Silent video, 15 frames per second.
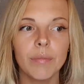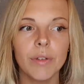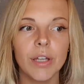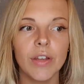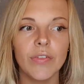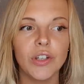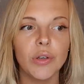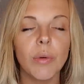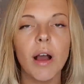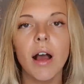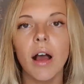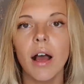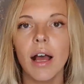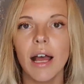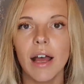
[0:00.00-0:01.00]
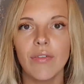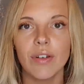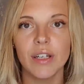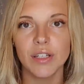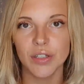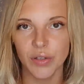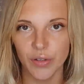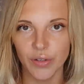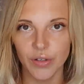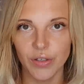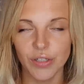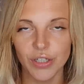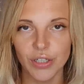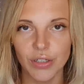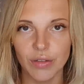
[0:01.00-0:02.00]
if you are having a
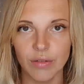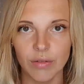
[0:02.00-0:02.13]
surge,